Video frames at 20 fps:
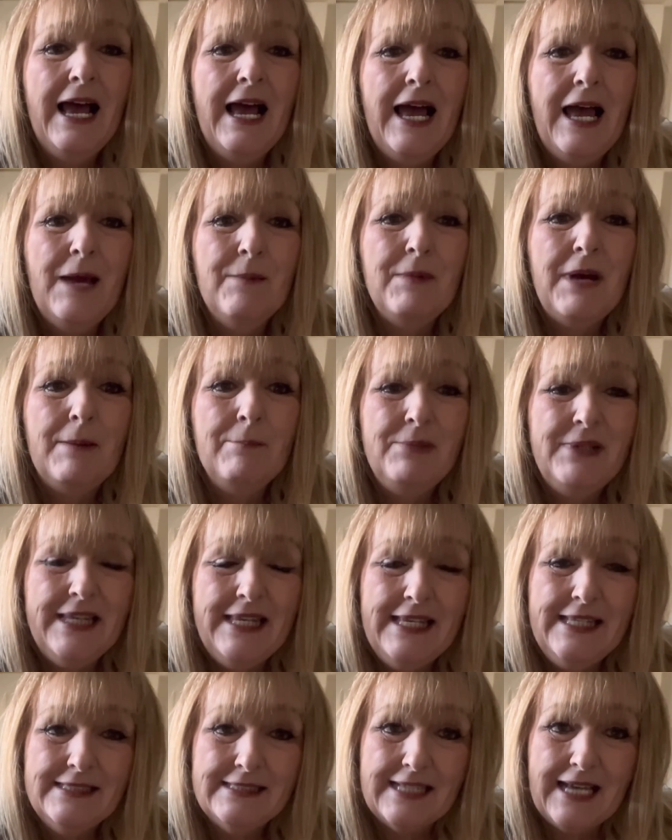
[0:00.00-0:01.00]
Um, and
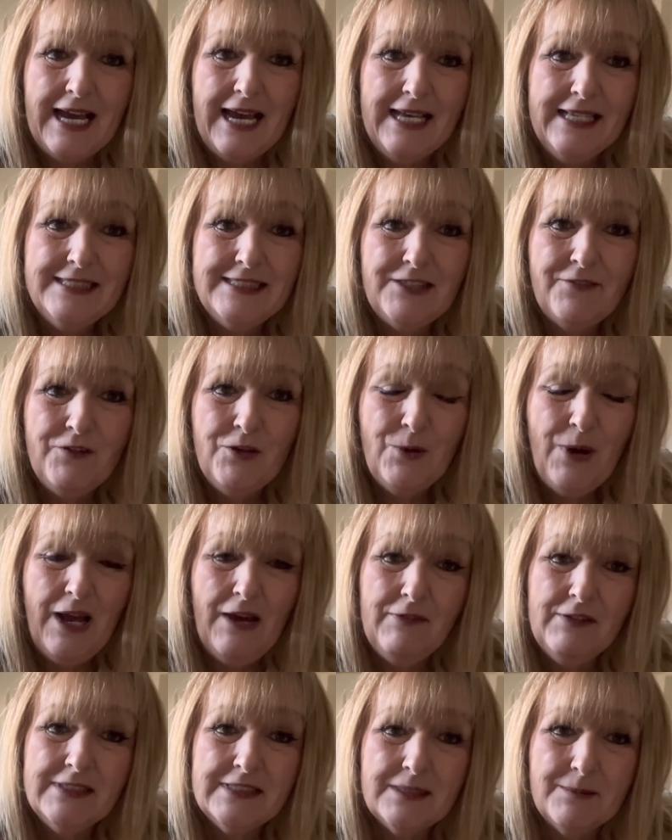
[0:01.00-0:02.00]
please, guys, if you
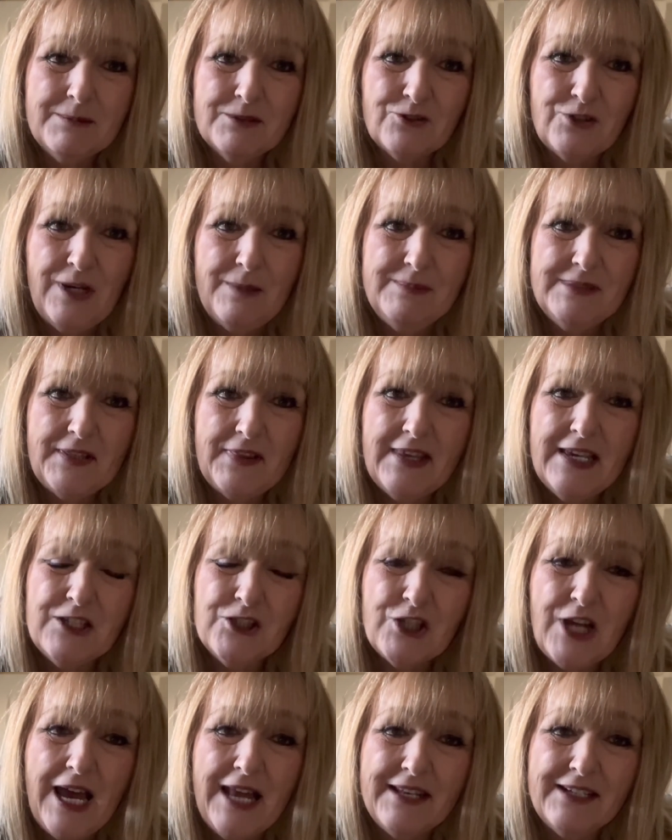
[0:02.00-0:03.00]
haven't subscribed to their
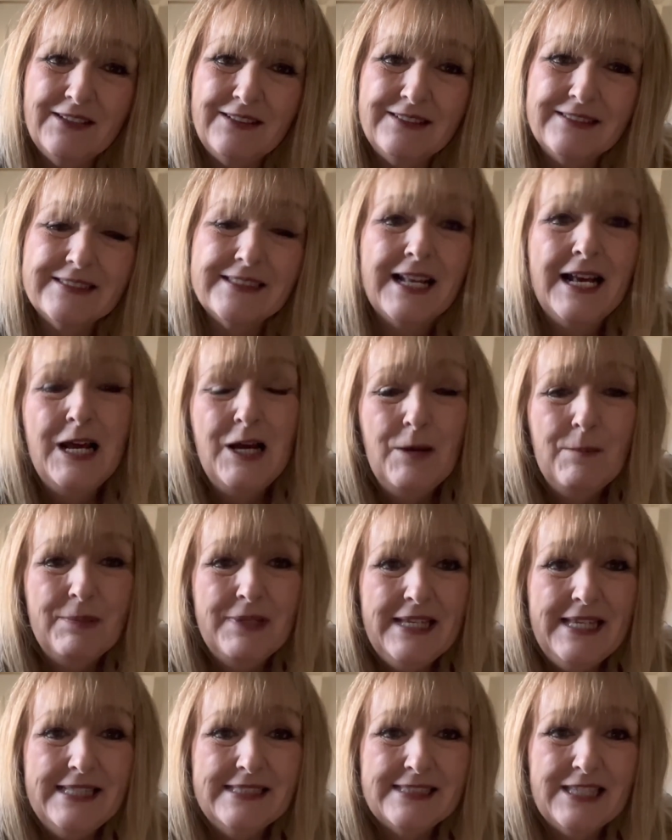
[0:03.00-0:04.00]
channels,
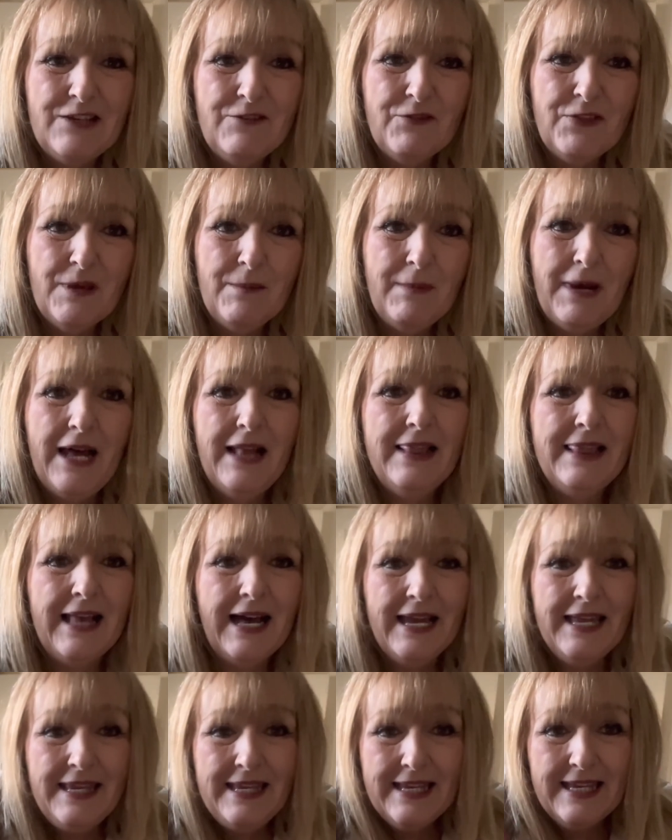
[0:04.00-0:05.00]
please give them a
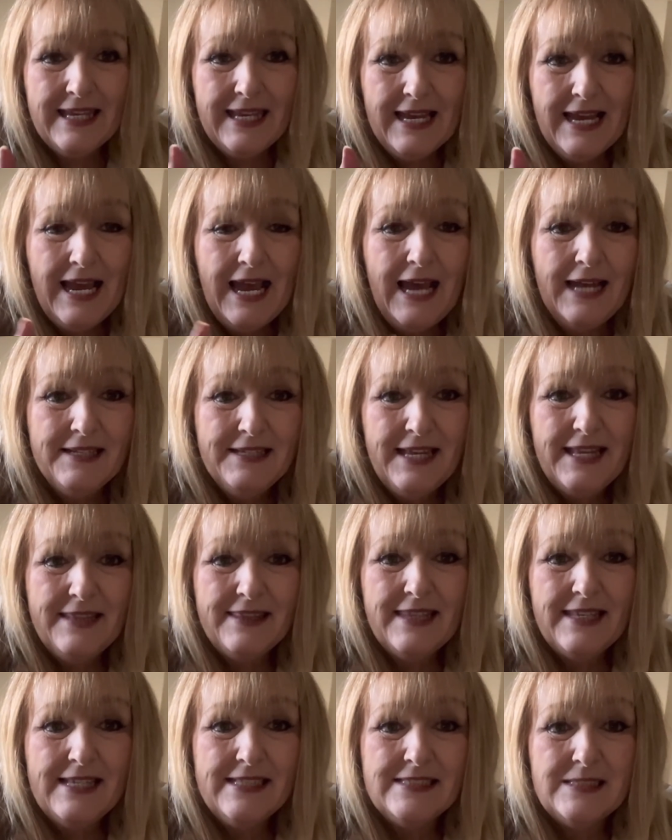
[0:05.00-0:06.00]
like and
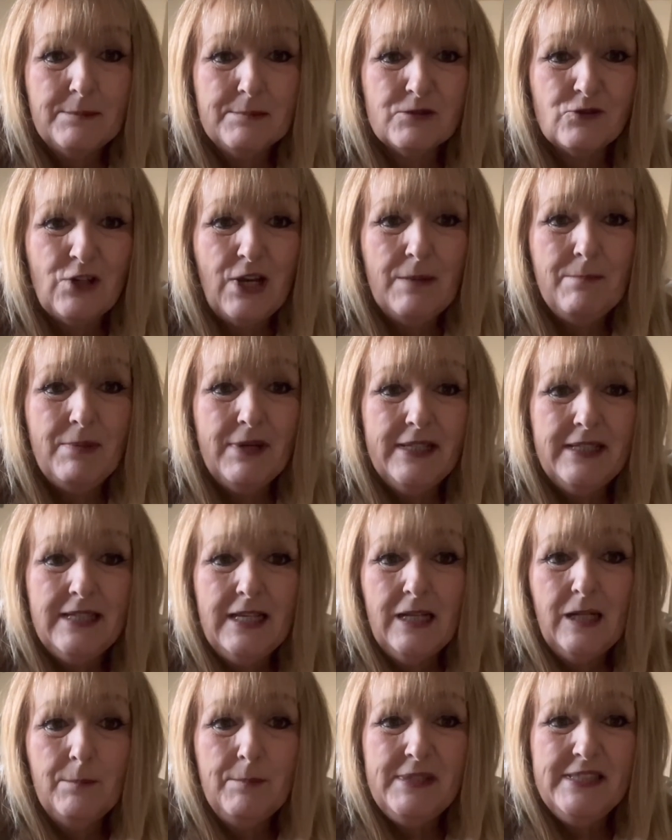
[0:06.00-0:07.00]
hit their subscribe button.
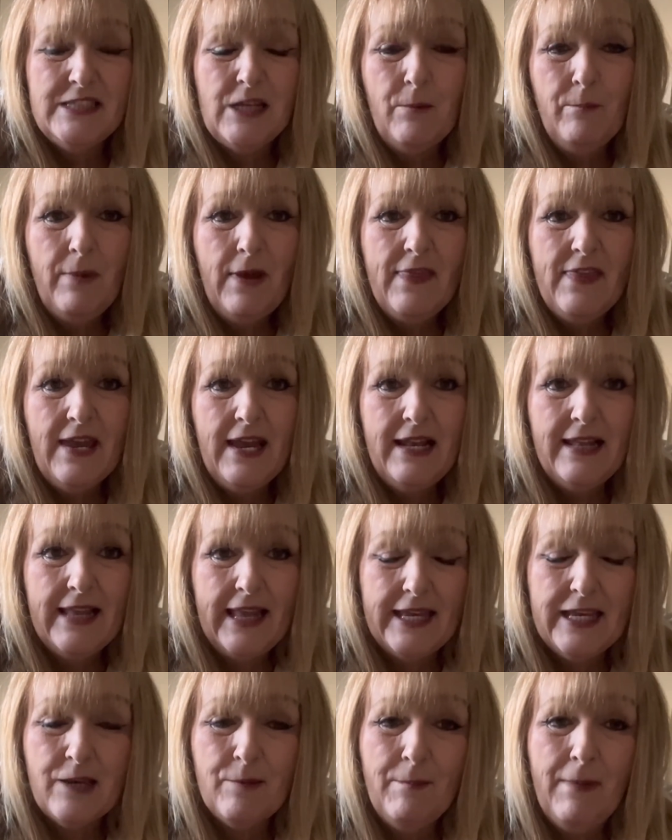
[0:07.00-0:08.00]
It'll be down by there,
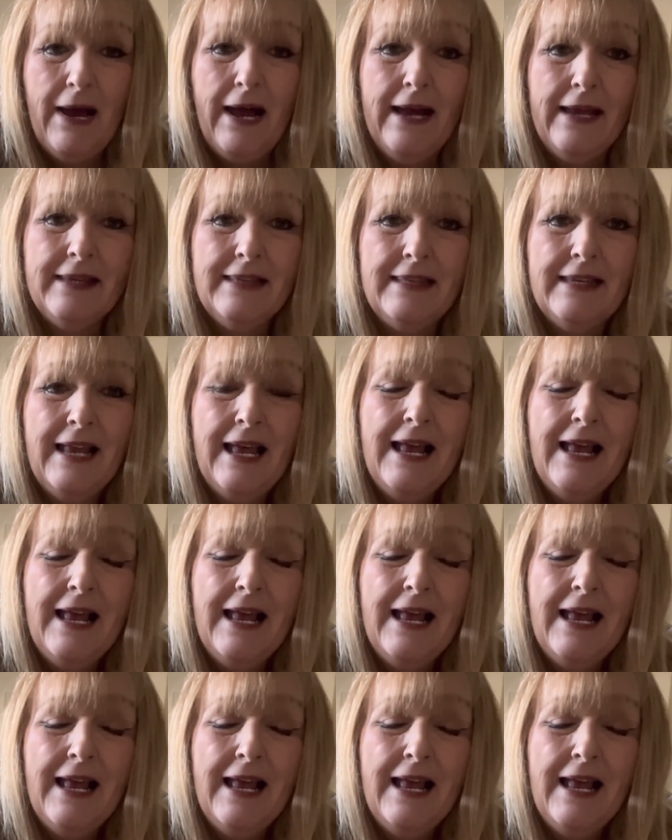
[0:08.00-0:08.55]
like mine.